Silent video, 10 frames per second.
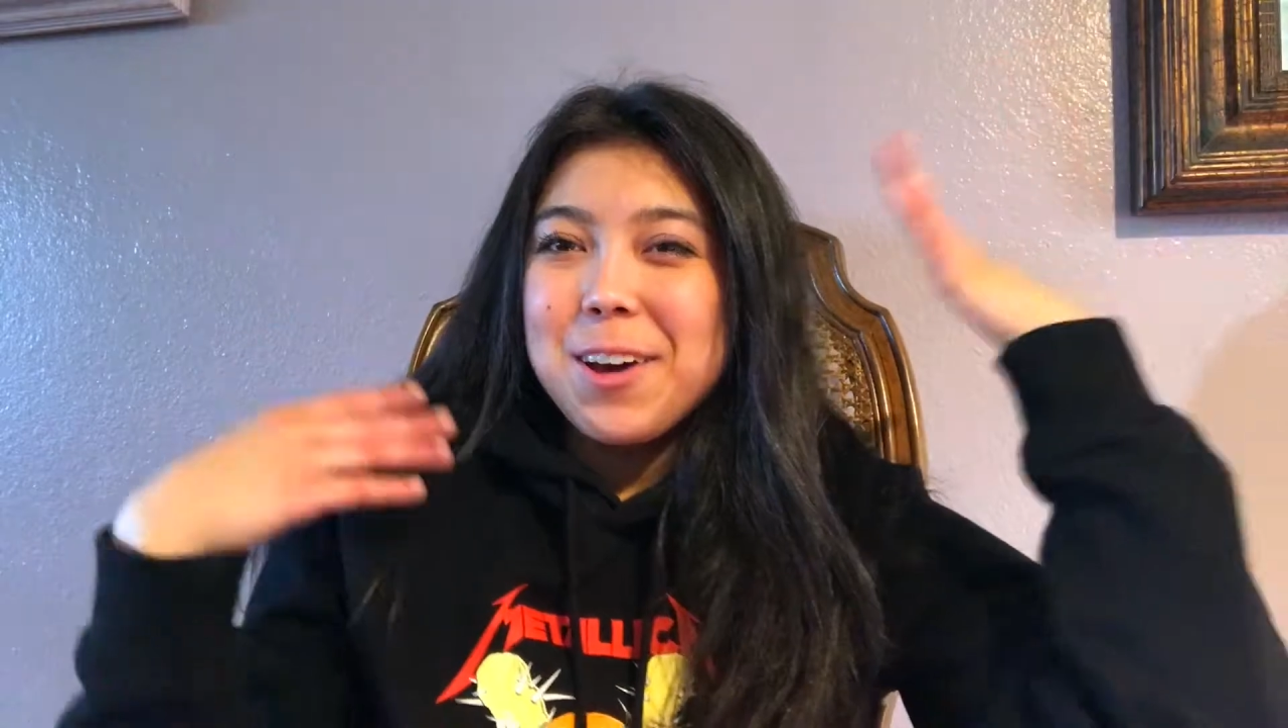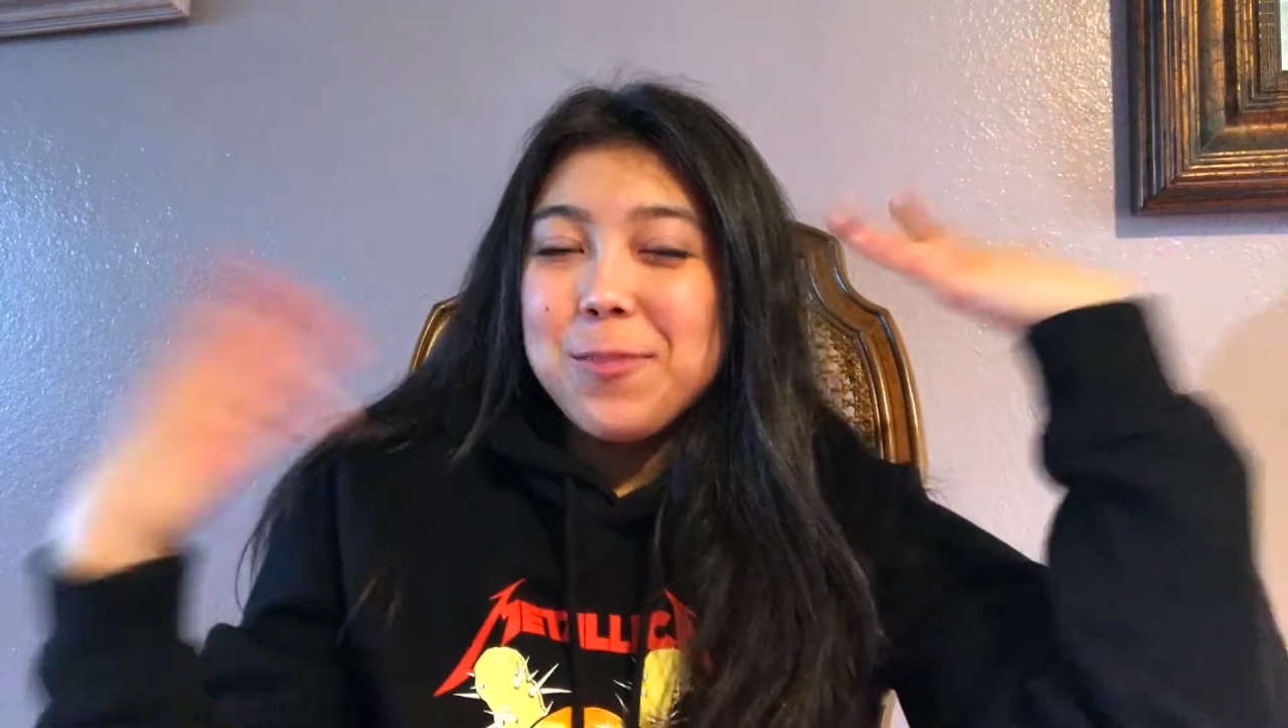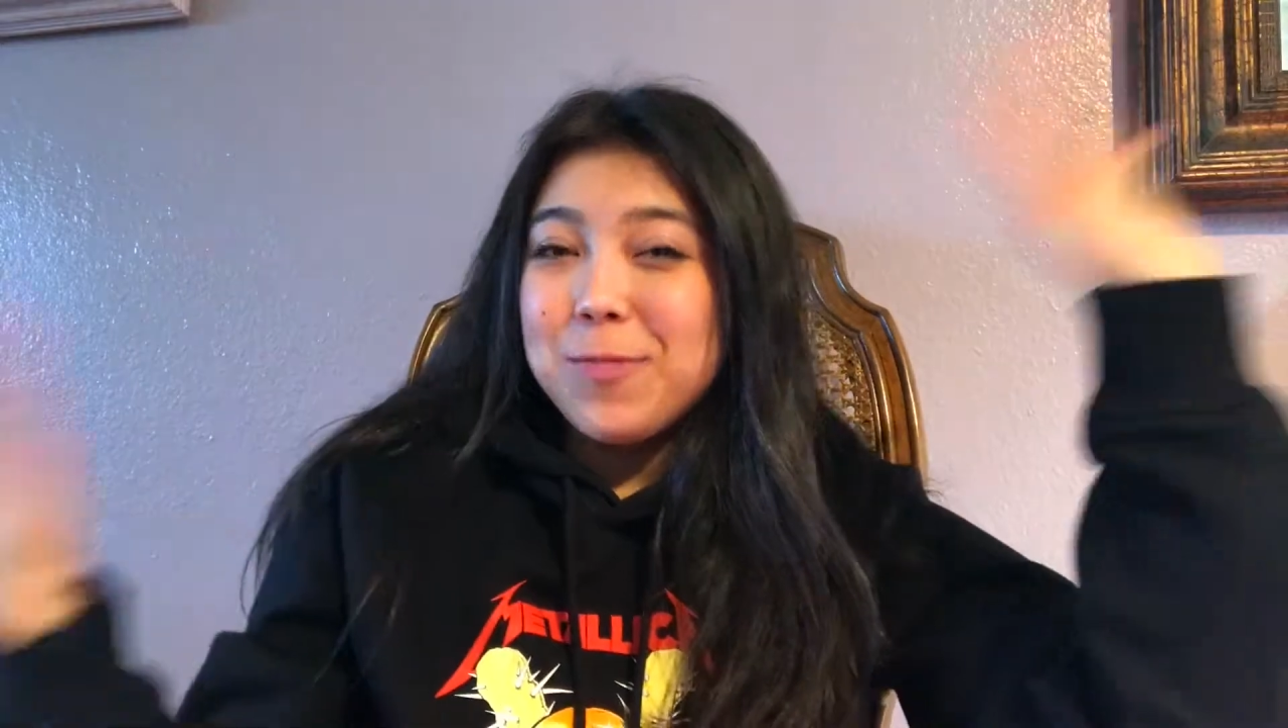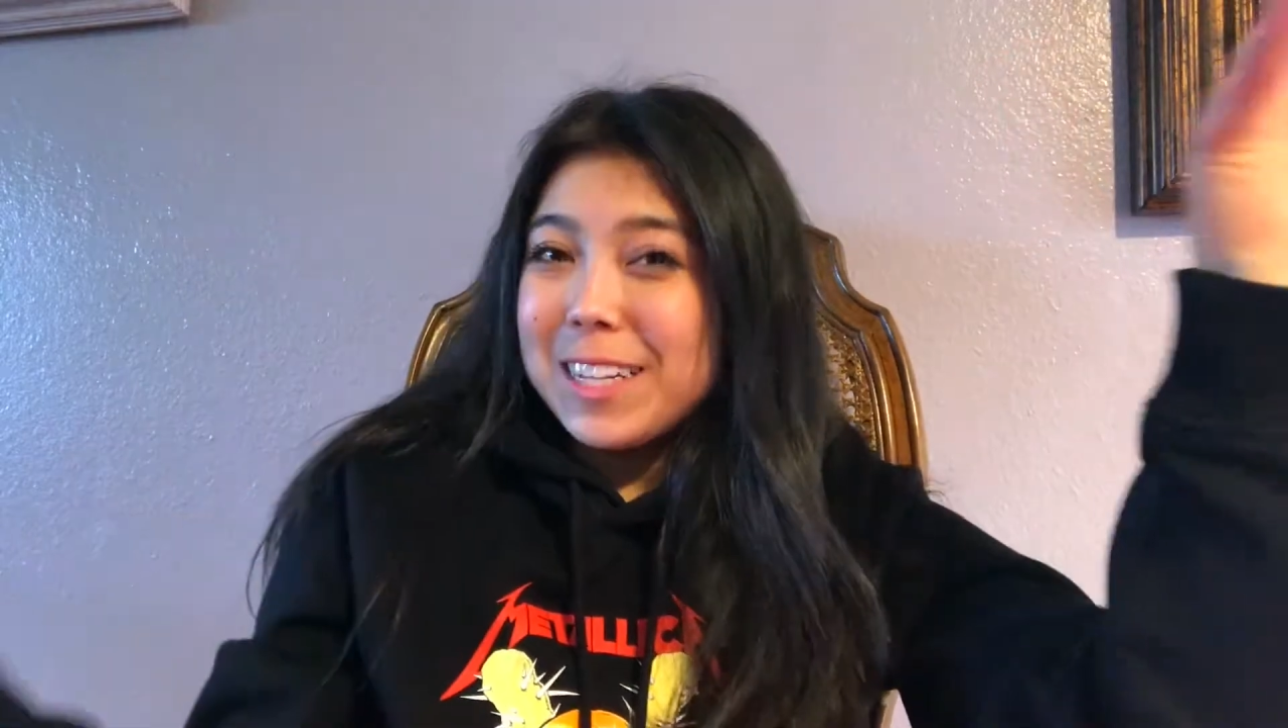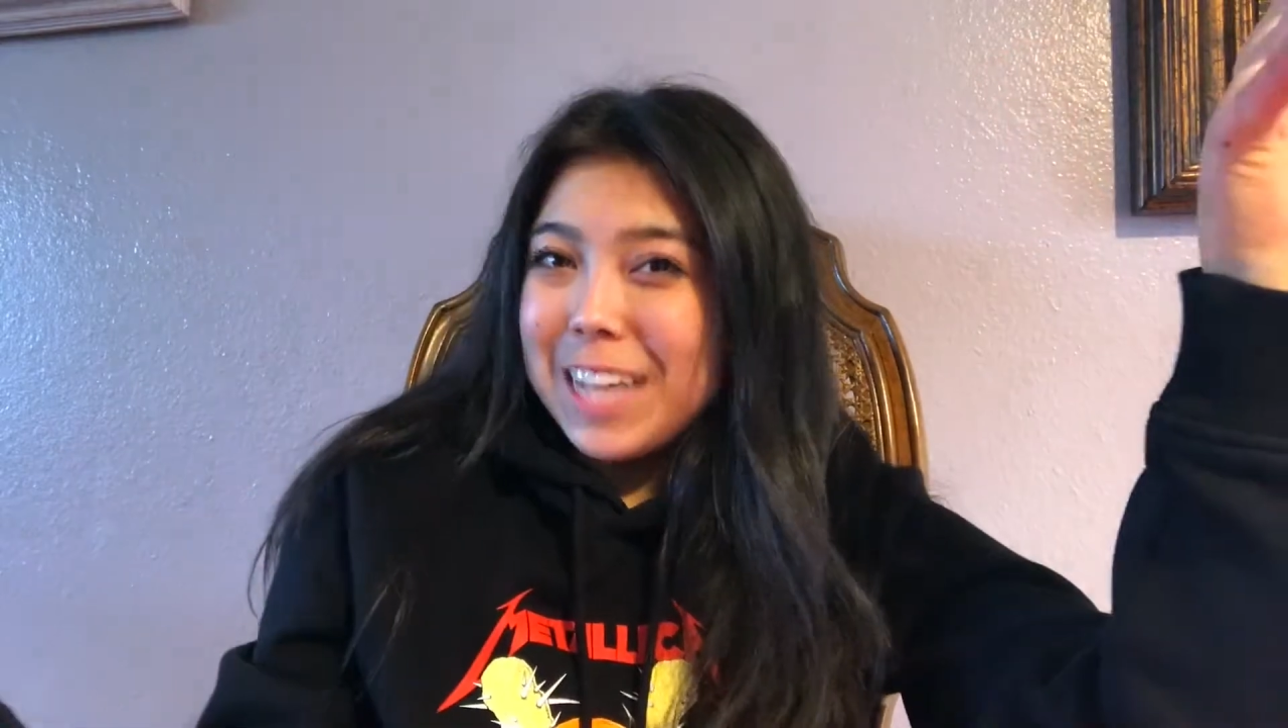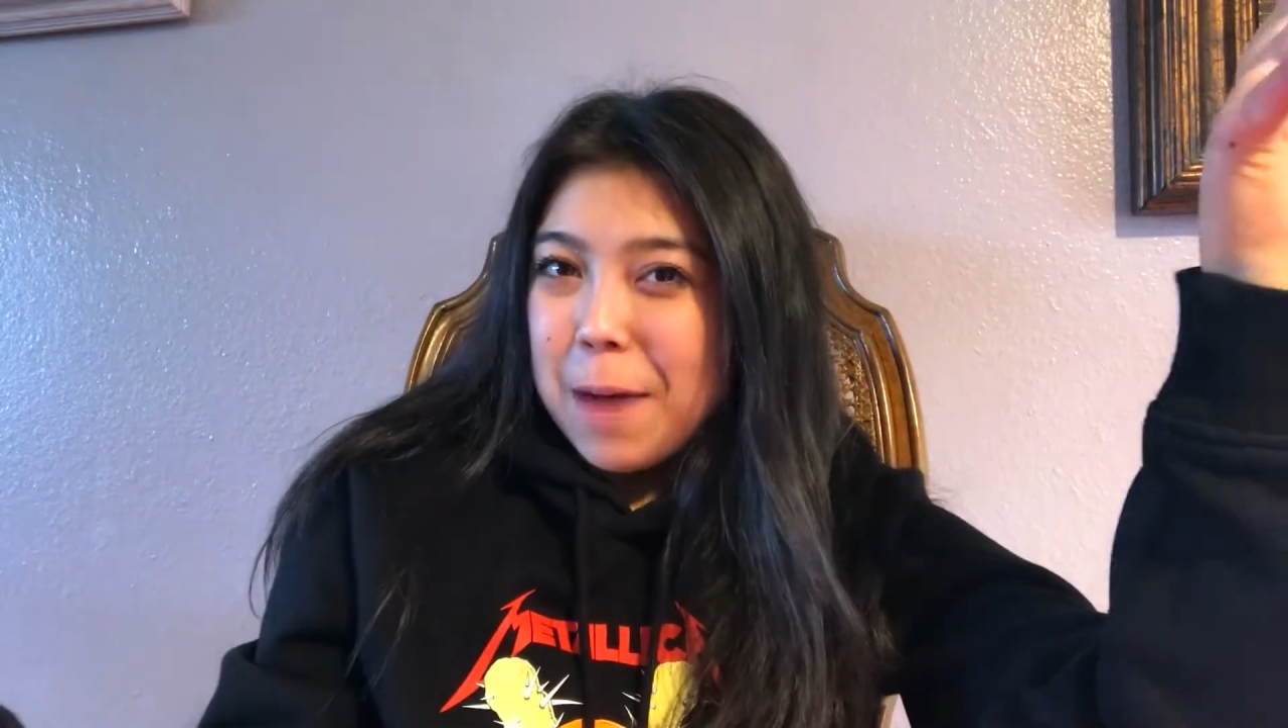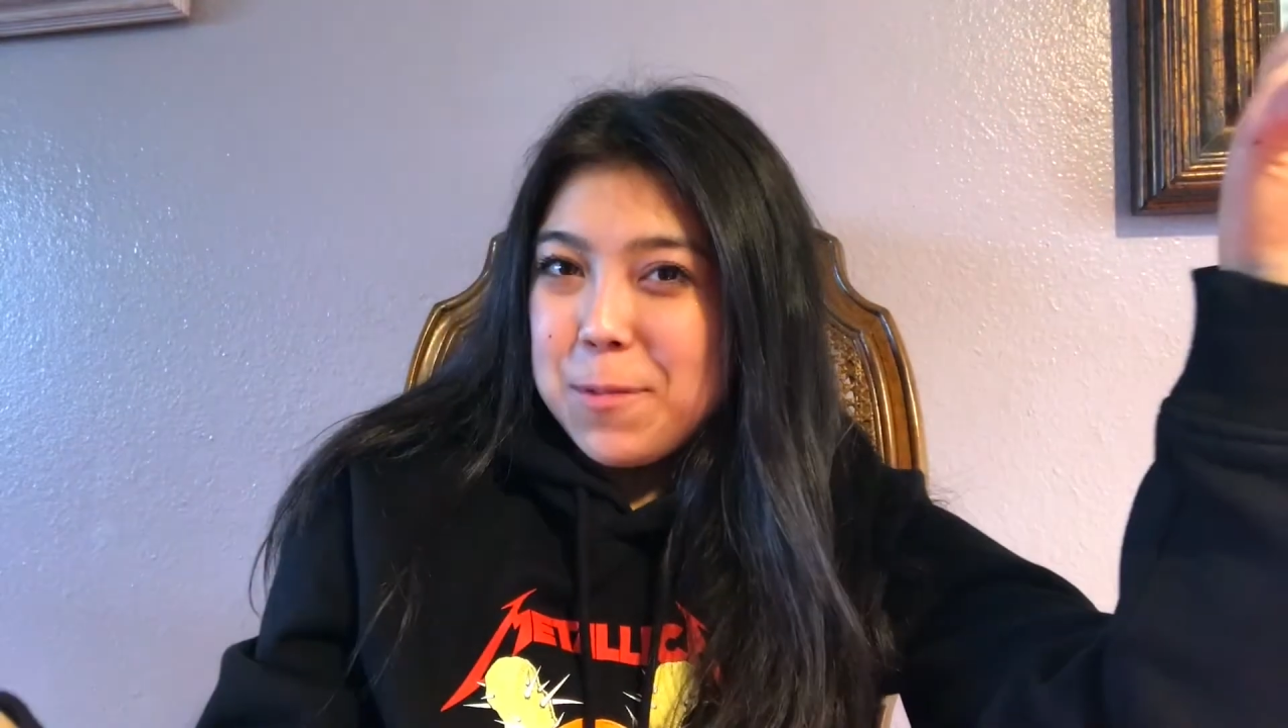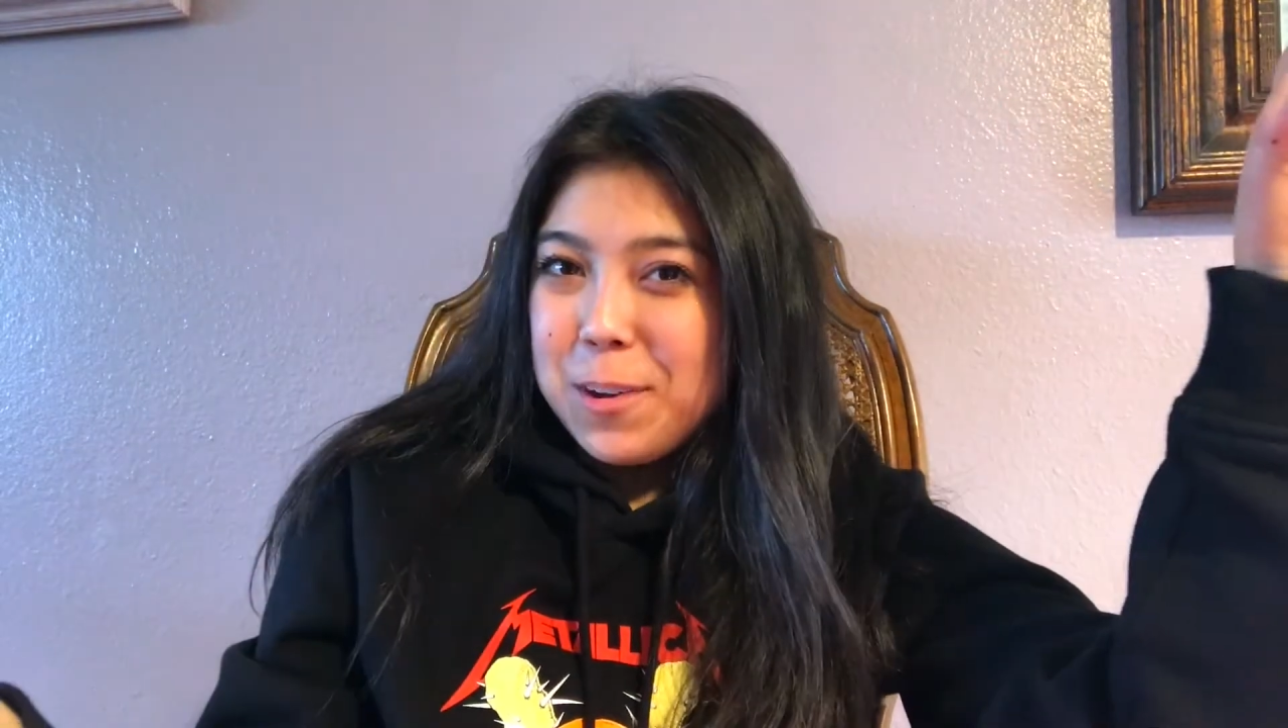What's up,